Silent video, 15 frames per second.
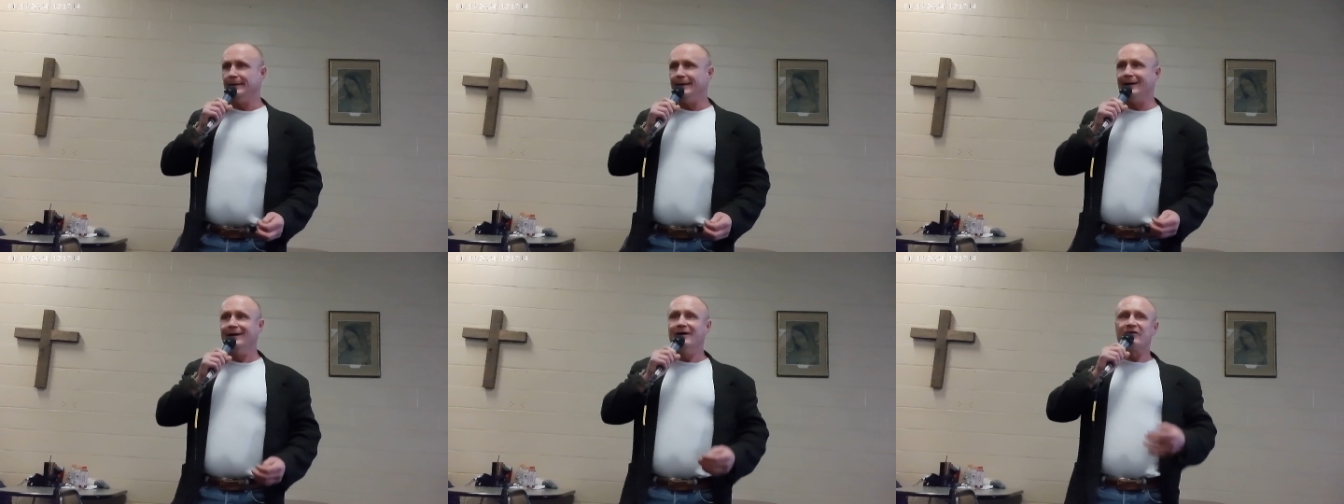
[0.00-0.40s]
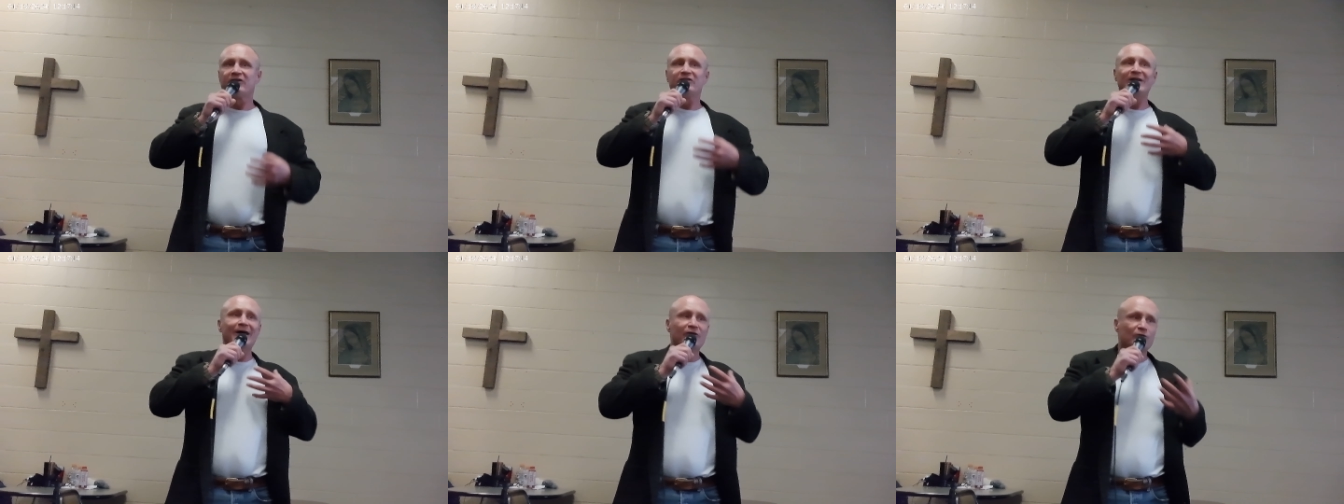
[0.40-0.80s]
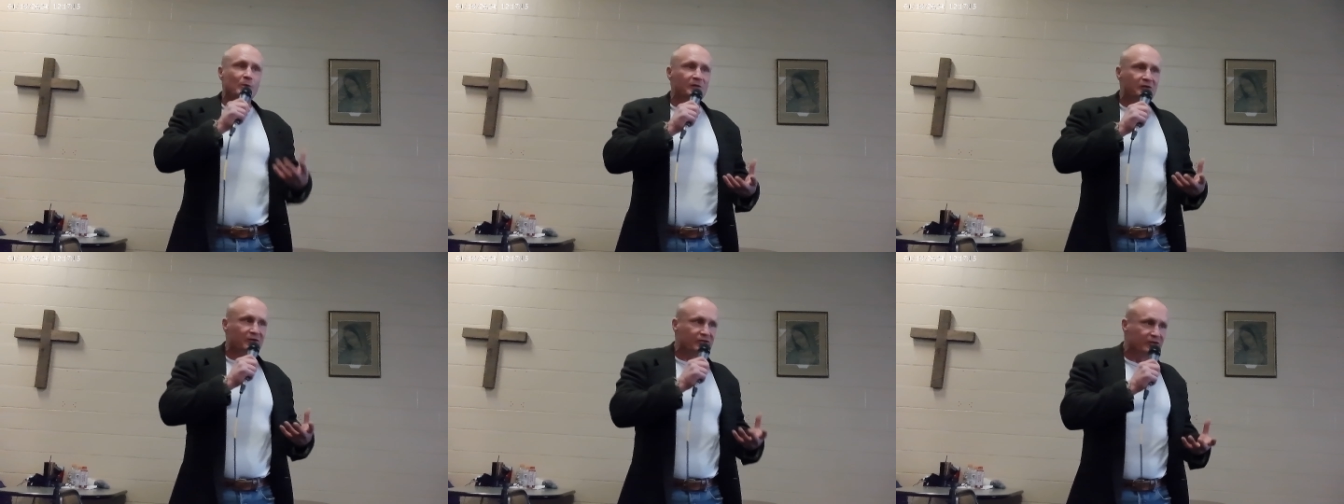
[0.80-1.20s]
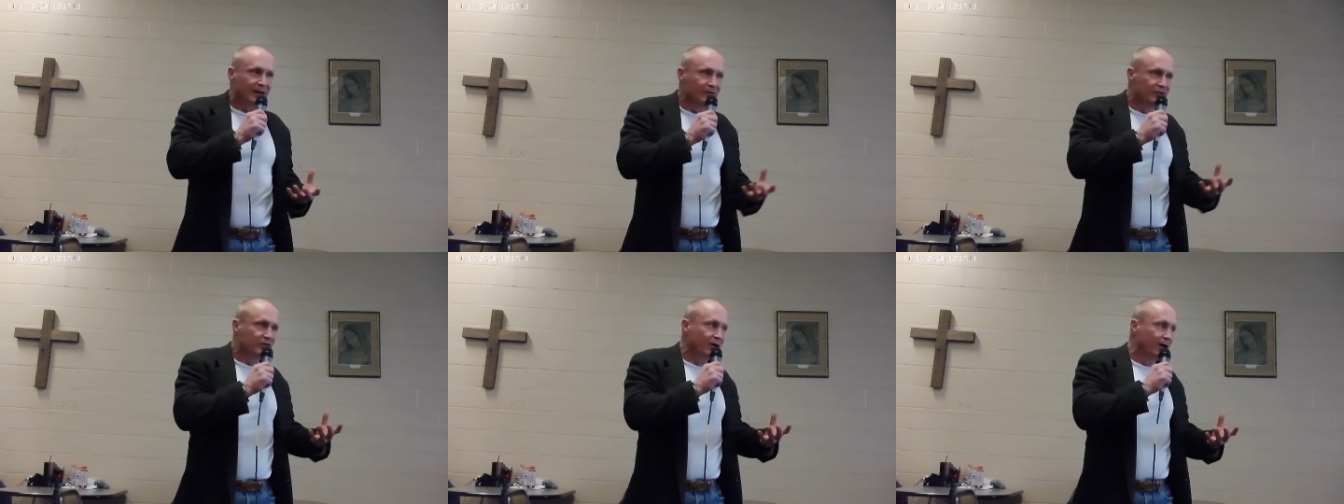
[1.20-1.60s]
in a sense, with a
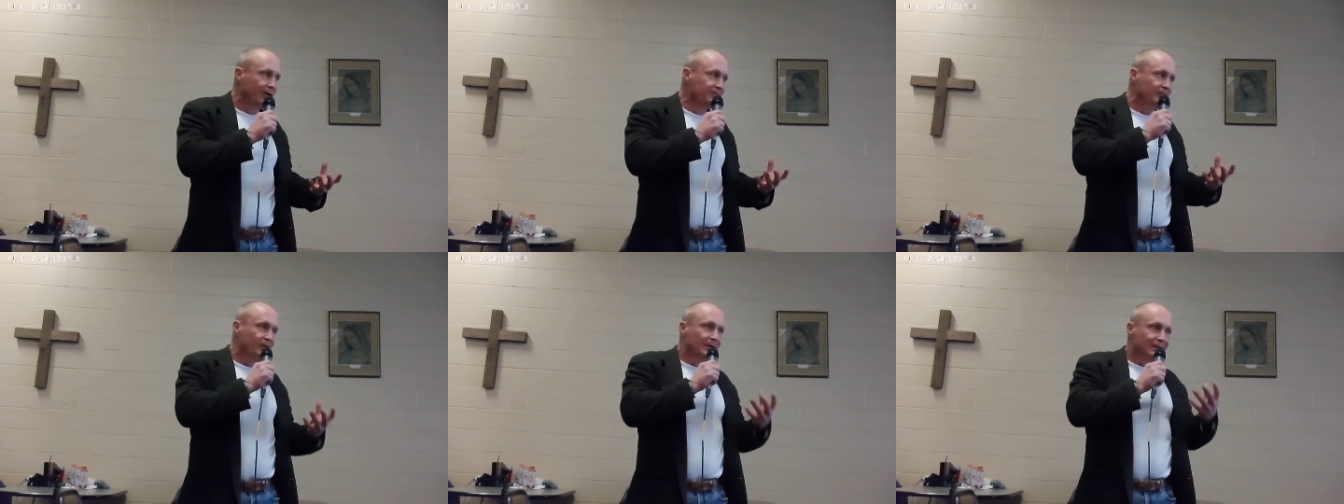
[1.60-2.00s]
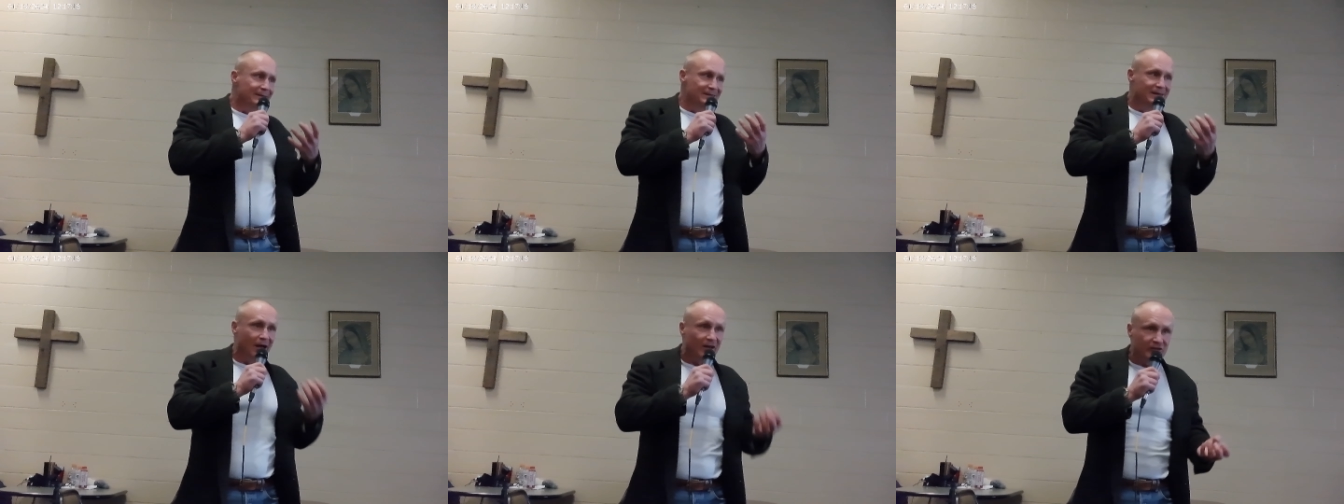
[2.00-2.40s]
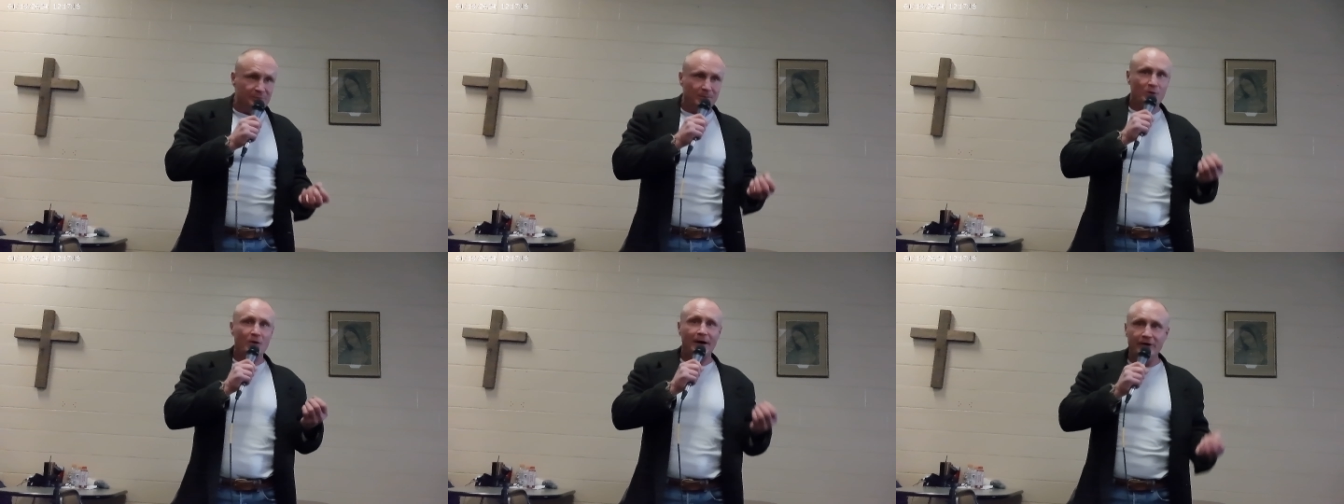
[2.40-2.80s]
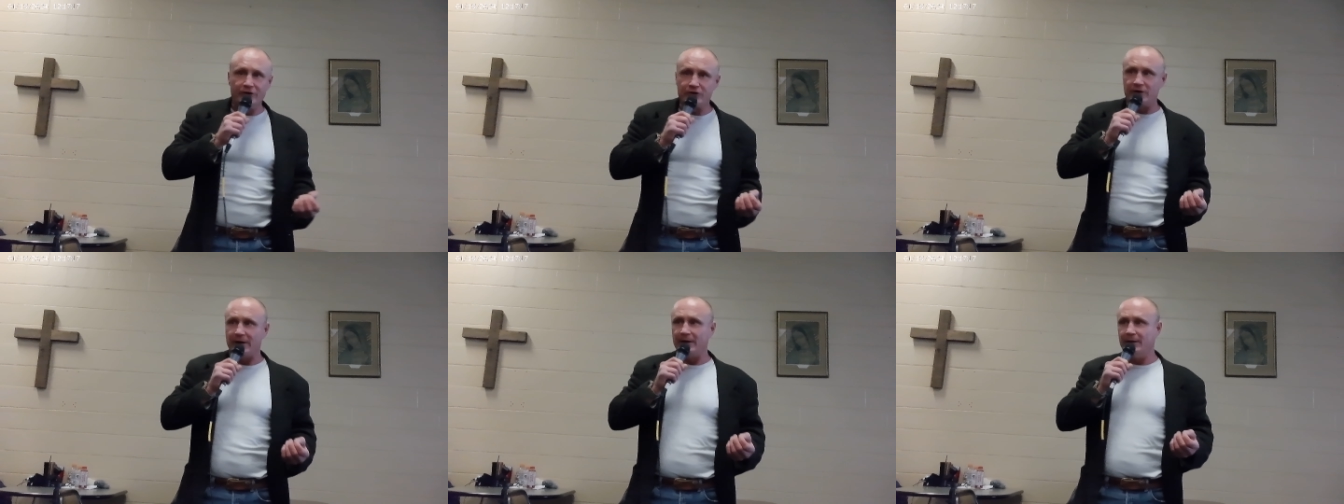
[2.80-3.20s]
sense of
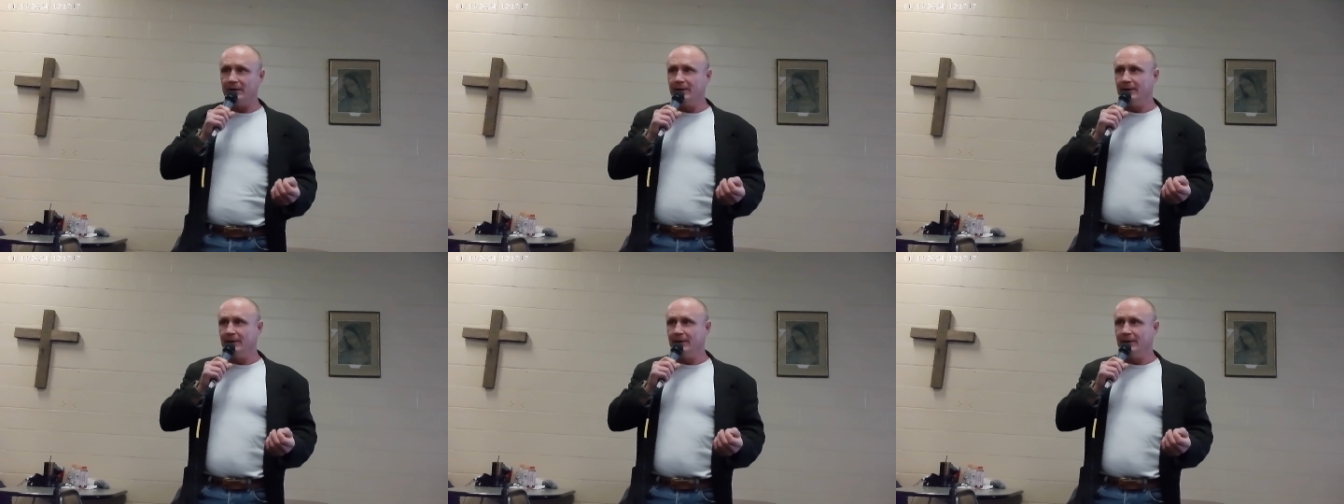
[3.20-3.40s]
desperation.